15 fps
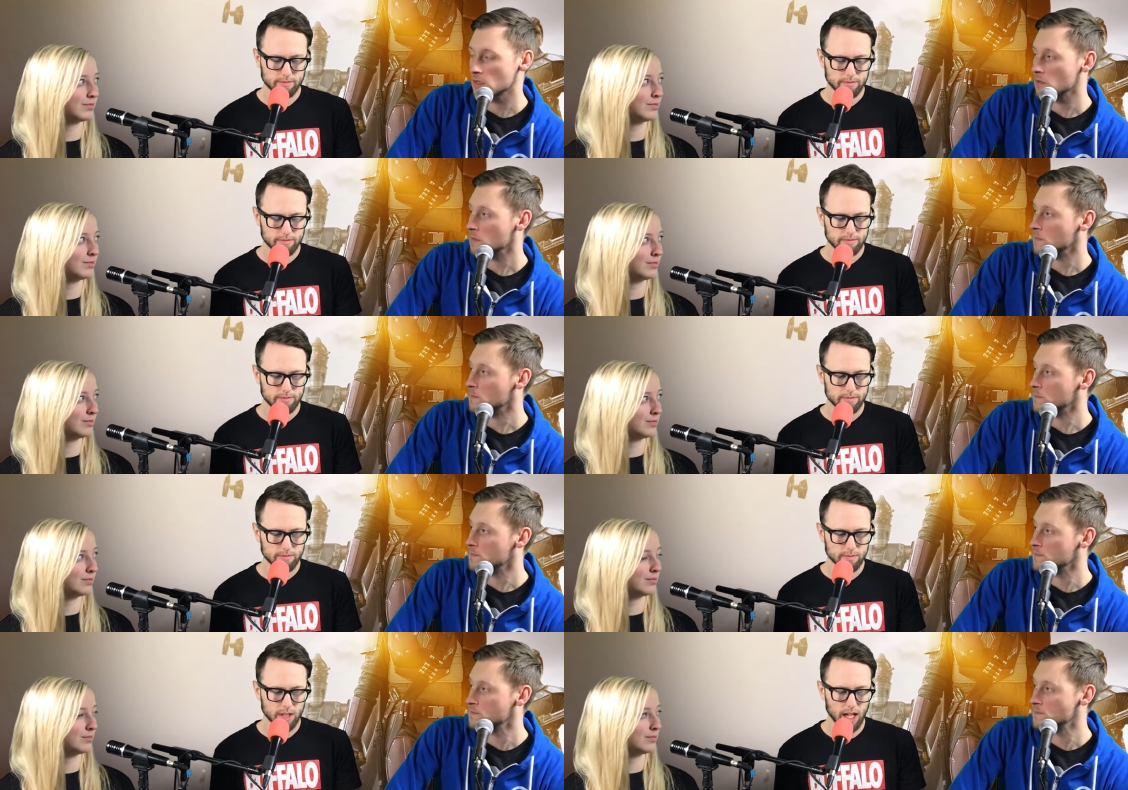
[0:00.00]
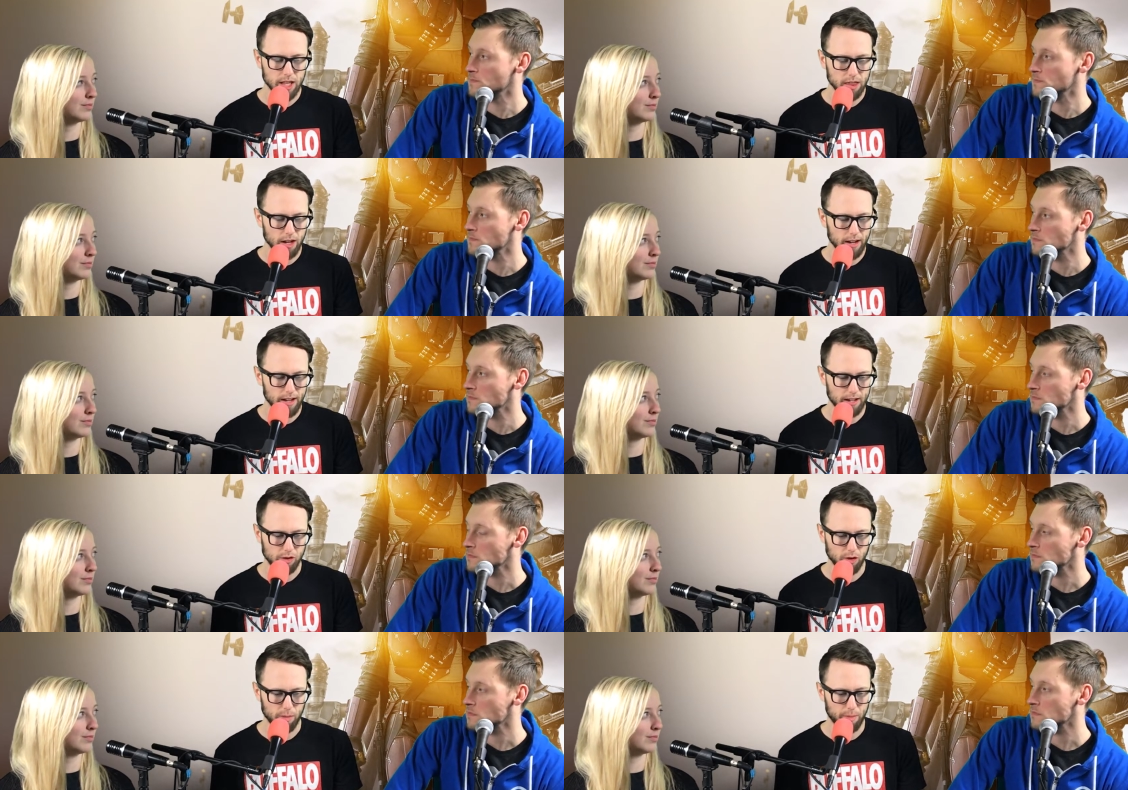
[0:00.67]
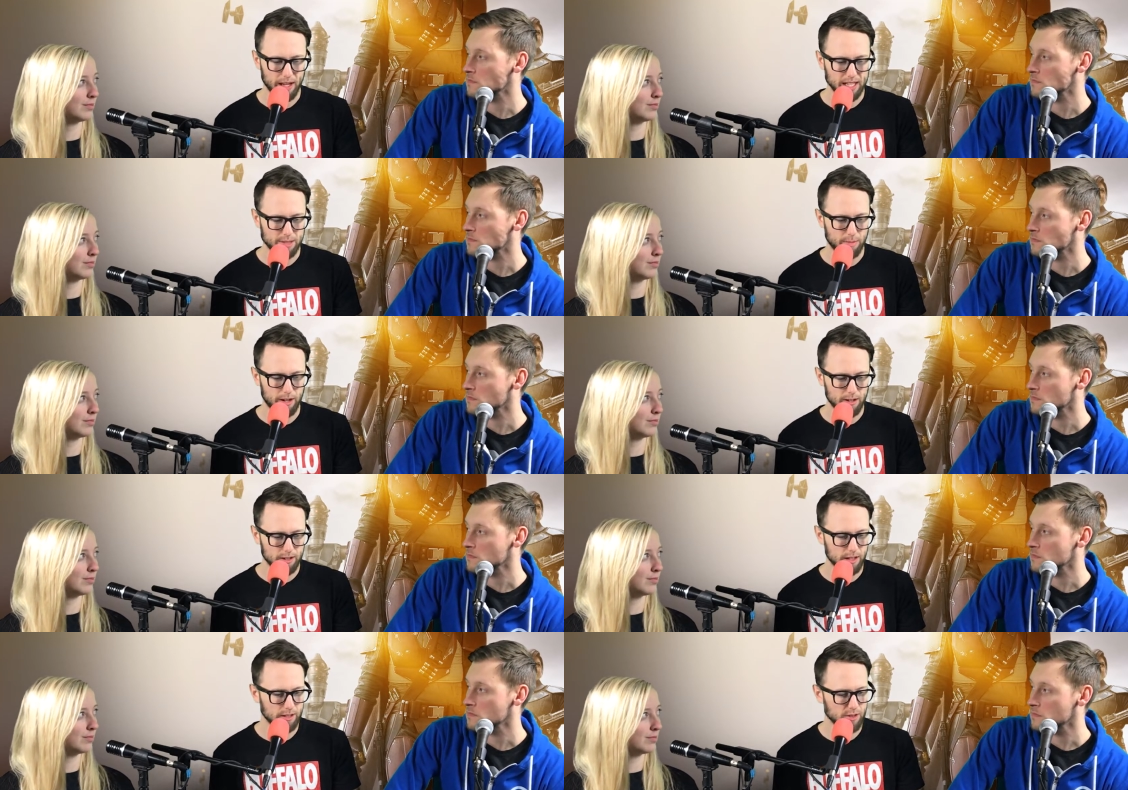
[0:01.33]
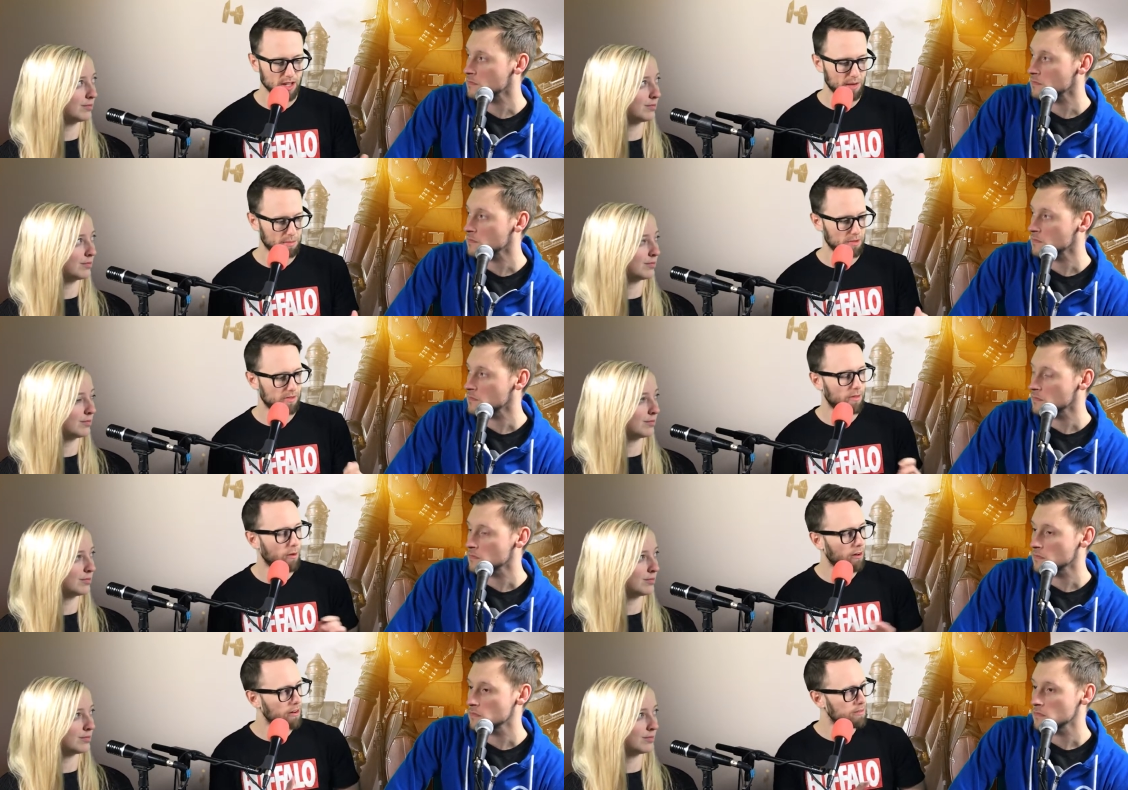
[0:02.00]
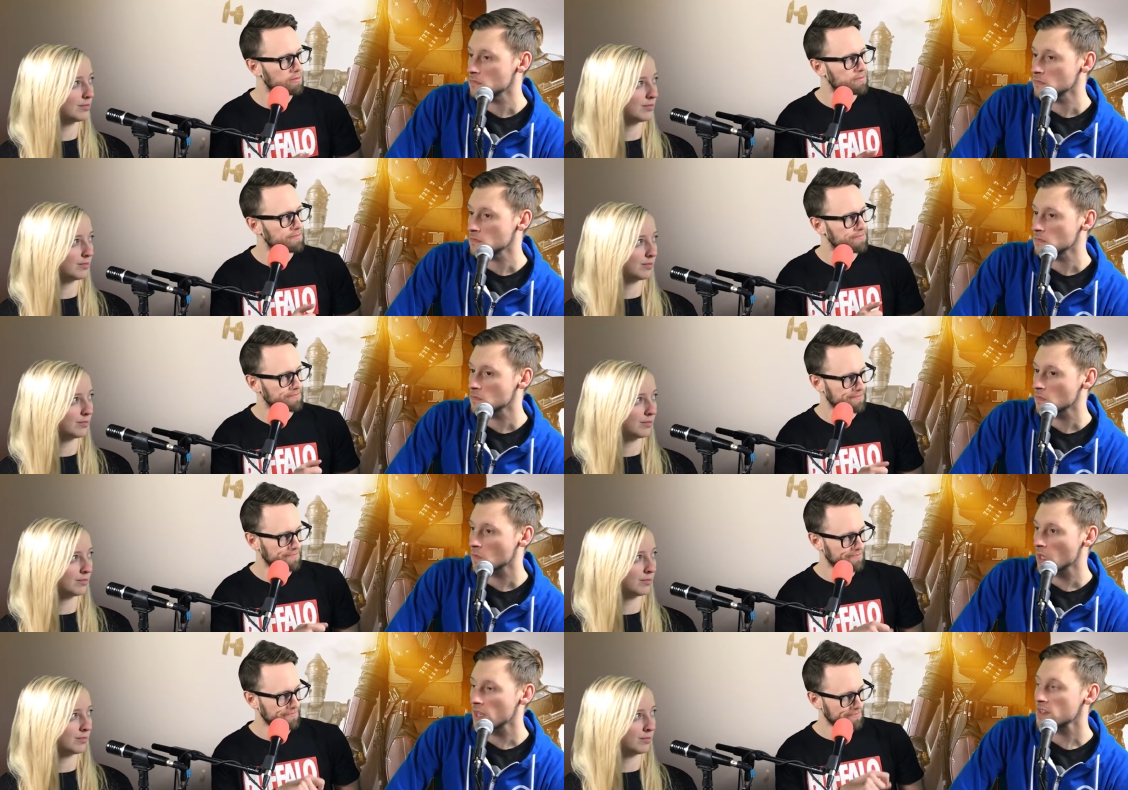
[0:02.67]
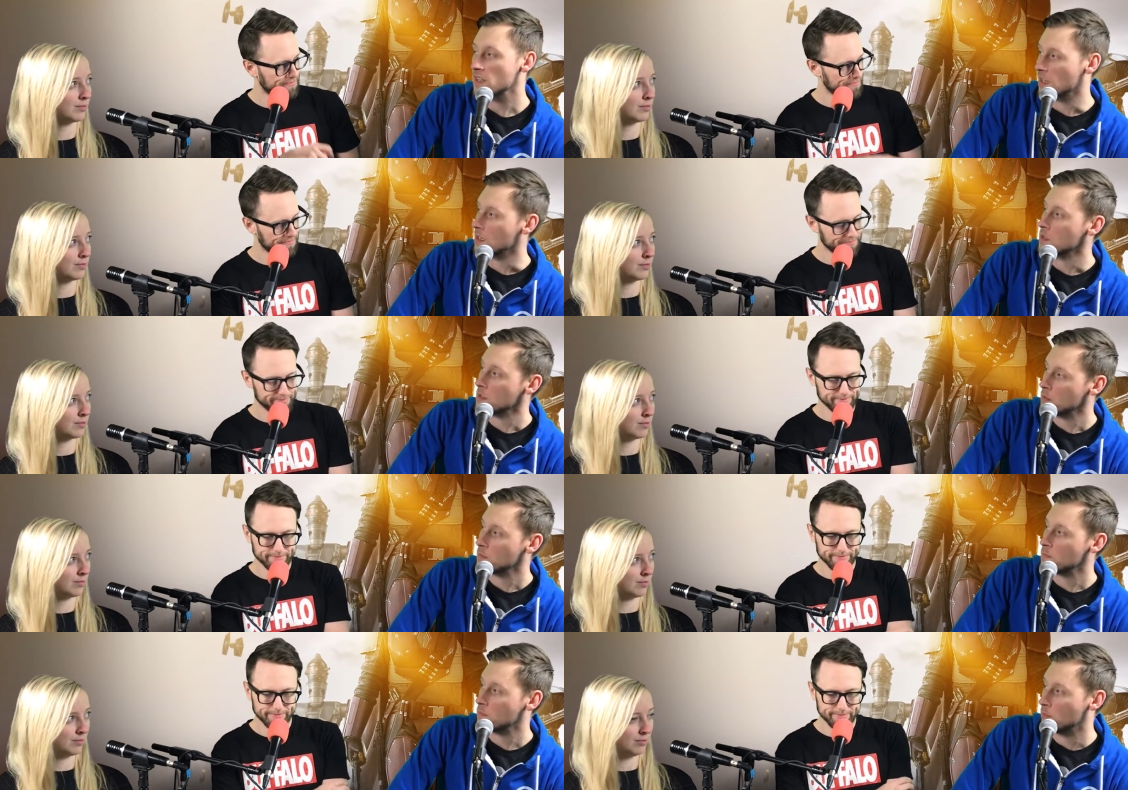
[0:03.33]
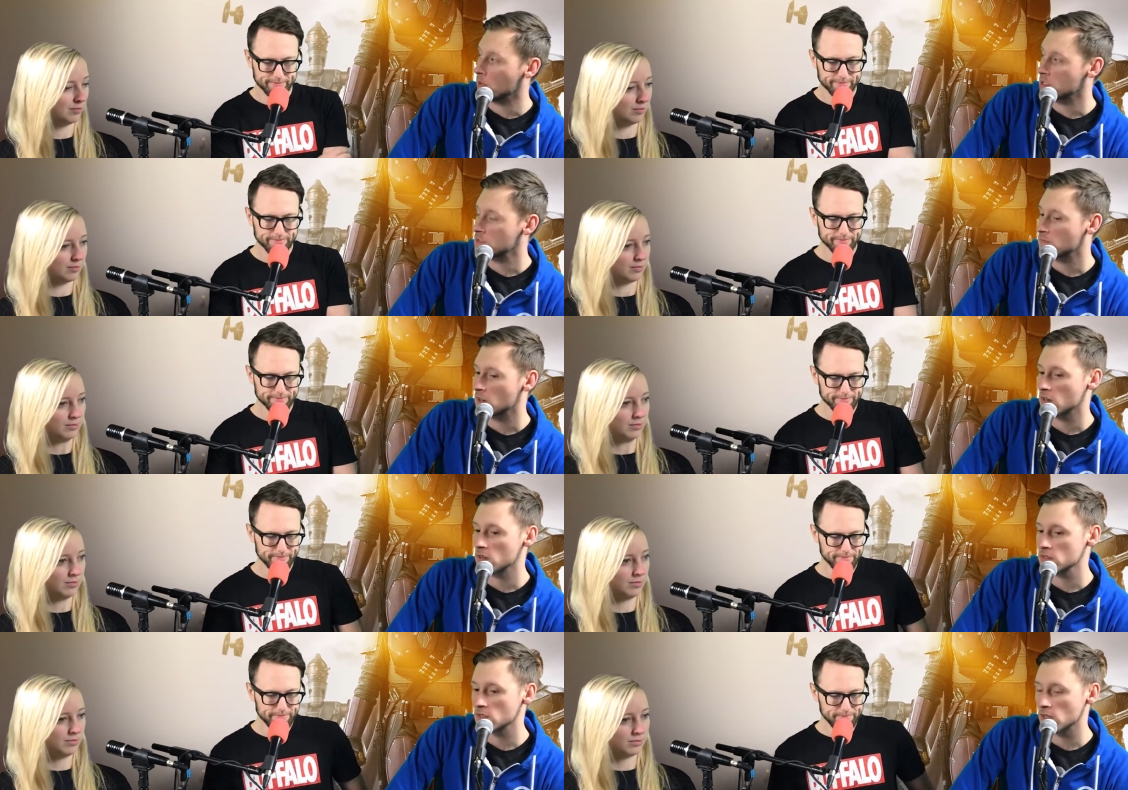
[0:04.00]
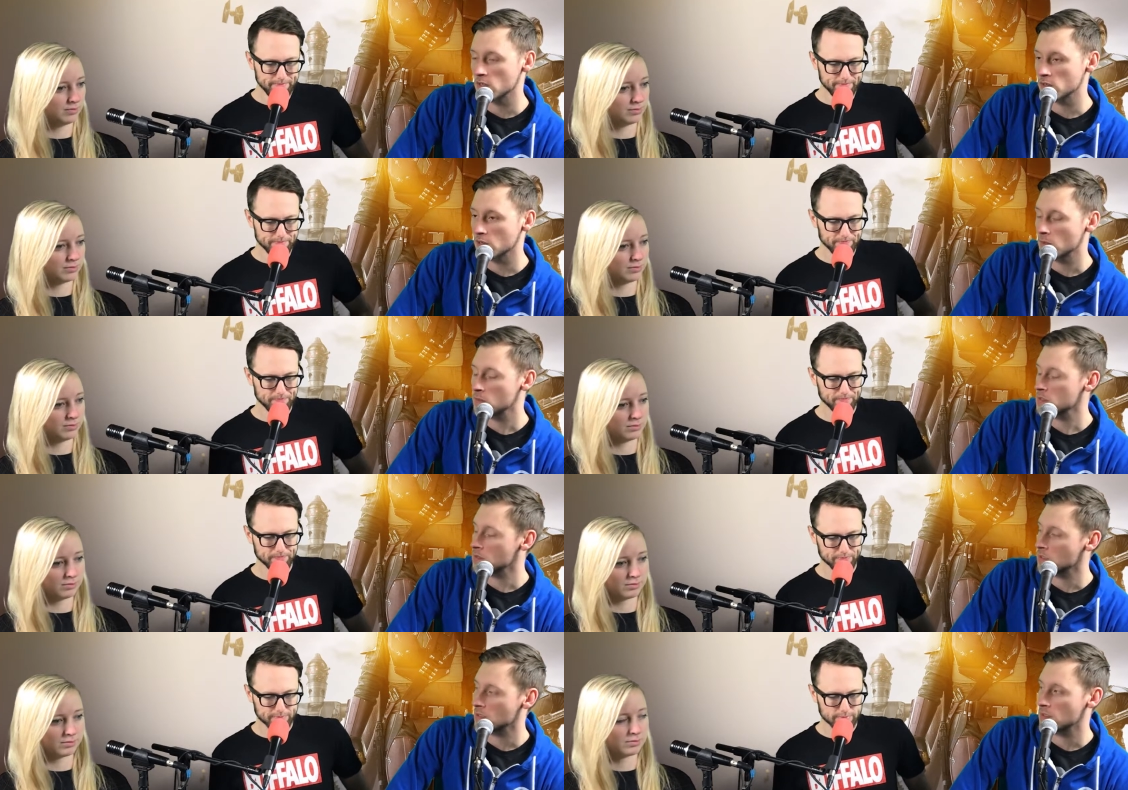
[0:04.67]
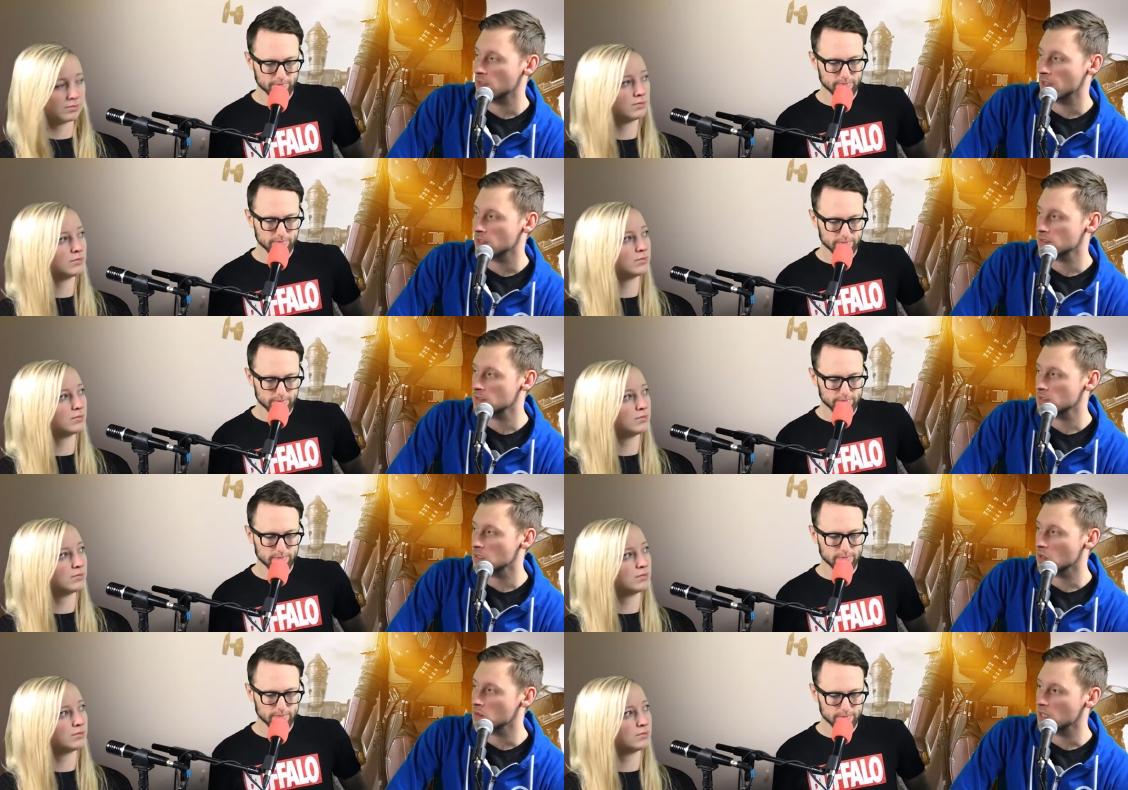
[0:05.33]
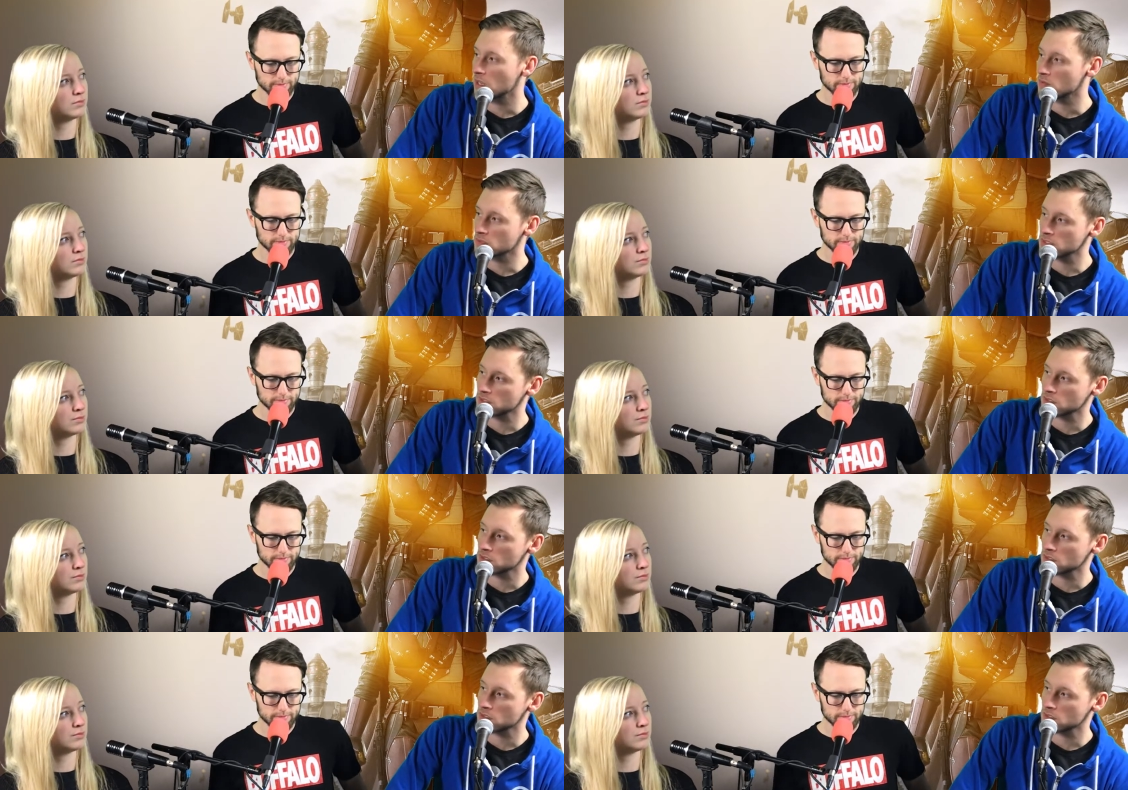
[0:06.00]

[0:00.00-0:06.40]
Speaker 1: So
Speaker 2: I thought it actually paced better than Chapter 4.
Speaker 1: It did, but as far as other episodes, I think it slowed down